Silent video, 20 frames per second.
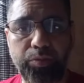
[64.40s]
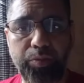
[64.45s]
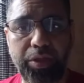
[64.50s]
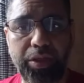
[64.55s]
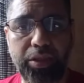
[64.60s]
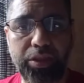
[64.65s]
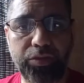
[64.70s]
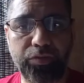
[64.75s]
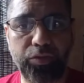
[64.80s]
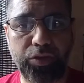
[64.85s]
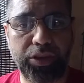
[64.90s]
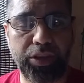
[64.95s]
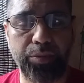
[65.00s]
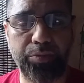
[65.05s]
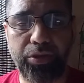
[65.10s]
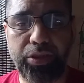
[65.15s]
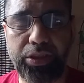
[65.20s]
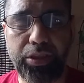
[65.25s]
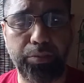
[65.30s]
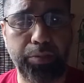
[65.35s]
because for
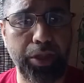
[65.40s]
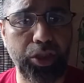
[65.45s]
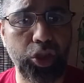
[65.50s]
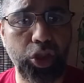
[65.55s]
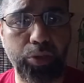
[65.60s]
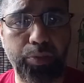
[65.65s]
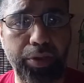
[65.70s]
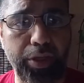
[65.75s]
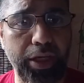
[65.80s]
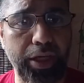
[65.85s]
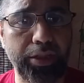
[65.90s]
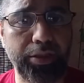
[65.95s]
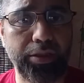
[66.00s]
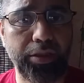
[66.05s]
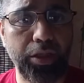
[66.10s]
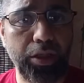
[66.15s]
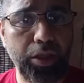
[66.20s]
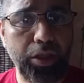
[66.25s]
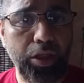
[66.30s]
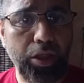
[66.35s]
some reason my GPS
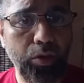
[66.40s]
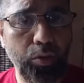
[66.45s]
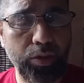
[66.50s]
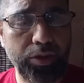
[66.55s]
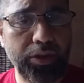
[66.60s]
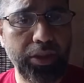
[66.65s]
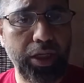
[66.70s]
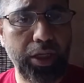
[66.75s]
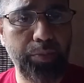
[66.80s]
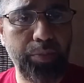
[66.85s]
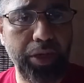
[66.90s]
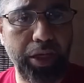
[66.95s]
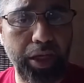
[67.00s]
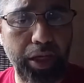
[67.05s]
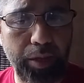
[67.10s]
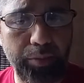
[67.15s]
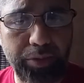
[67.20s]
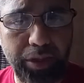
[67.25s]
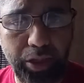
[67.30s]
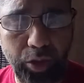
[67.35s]
was not
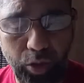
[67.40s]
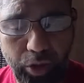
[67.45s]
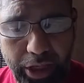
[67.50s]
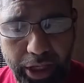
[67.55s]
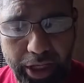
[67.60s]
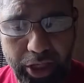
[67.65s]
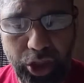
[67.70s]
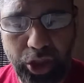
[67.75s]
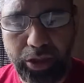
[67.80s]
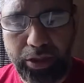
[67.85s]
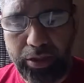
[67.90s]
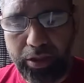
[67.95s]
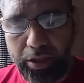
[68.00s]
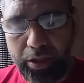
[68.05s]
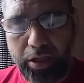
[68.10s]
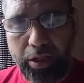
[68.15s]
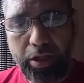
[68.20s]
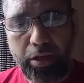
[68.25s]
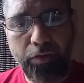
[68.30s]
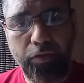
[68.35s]
picking up the location.
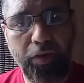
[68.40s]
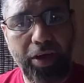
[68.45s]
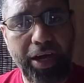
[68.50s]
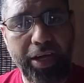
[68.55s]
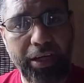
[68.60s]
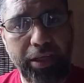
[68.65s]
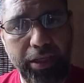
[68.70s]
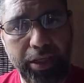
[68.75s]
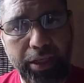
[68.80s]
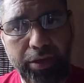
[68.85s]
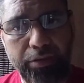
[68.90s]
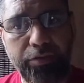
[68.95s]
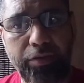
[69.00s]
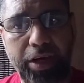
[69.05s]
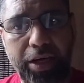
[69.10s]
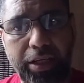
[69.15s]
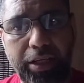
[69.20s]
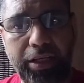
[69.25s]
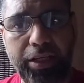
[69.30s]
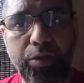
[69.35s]

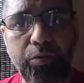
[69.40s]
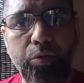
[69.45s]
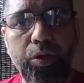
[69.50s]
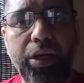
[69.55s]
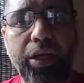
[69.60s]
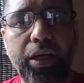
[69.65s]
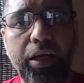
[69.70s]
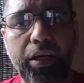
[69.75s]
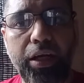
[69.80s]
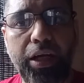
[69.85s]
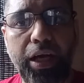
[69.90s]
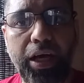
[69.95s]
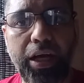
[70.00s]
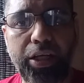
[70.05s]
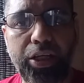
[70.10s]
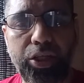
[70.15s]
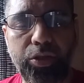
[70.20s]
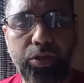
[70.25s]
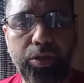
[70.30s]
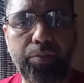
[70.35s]
Finally, we
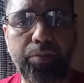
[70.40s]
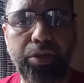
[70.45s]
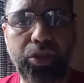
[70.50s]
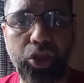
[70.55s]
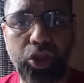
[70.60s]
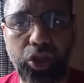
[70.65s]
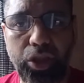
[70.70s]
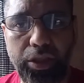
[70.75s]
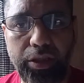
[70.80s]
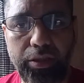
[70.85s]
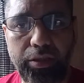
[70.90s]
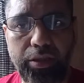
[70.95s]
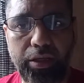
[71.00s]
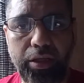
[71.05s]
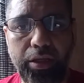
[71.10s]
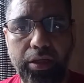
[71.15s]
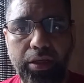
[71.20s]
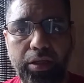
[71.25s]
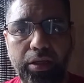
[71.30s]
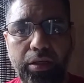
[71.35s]
got to the masjid
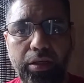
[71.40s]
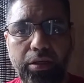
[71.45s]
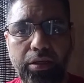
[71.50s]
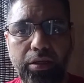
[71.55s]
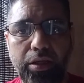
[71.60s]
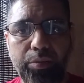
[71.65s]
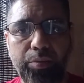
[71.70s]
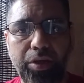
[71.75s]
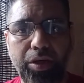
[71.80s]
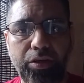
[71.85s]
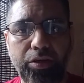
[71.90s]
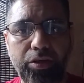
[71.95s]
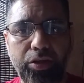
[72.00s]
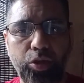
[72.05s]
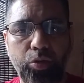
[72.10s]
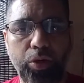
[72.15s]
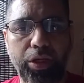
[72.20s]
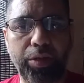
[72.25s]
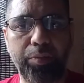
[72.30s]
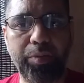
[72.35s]
about
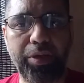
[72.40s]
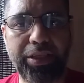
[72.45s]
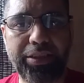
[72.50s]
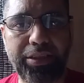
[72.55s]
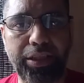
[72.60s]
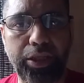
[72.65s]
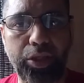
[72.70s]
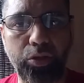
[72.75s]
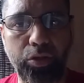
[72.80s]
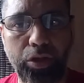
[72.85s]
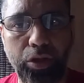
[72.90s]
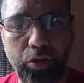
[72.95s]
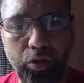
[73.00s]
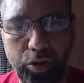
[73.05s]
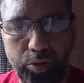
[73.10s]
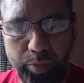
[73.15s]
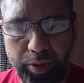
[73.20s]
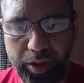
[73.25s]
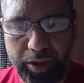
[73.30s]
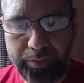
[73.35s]
20 minutes into the
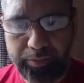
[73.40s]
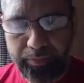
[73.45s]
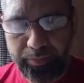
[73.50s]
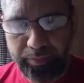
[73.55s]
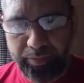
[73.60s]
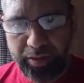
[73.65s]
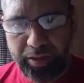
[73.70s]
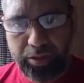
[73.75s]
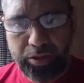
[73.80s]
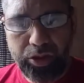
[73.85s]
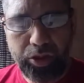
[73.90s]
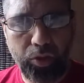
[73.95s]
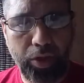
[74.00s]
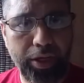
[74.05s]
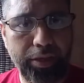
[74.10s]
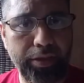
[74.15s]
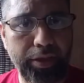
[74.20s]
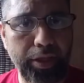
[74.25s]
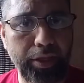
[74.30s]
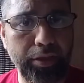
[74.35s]
khutbah. So
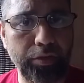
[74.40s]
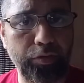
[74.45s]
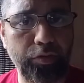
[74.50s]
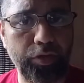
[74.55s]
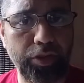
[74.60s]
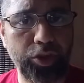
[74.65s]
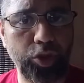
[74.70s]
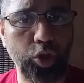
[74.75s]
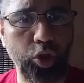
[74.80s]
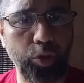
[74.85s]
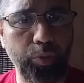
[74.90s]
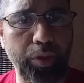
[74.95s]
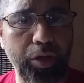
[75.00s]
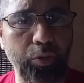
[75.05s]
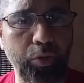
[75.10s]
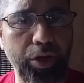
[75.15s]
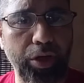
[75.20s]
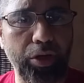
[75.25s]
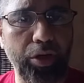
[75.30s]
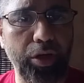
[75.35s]
I think the first
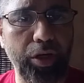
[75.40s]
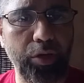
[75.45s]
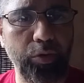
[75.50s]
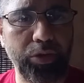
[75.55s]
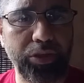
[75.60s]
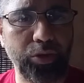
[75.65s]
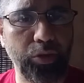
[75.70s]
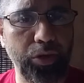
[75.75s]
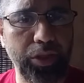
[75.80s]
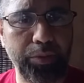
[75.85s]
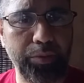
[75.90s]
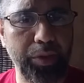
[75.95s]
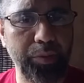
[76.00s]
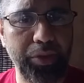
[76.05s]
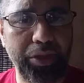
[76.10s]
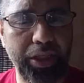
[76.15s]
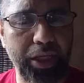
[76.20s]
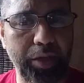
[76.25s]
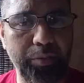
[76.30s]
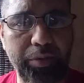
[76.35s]
khutbah we heard was only
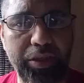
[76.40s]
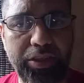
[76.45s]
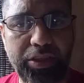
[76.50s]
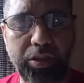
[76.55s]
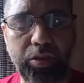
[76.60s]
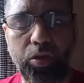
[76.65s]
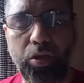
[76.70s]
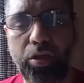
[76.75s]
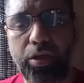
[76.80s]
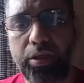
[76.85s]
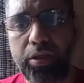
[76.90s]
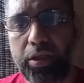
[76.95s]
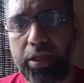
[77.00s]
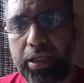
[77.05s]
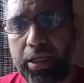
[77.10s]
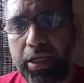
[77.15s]
maybe 10 minutes long.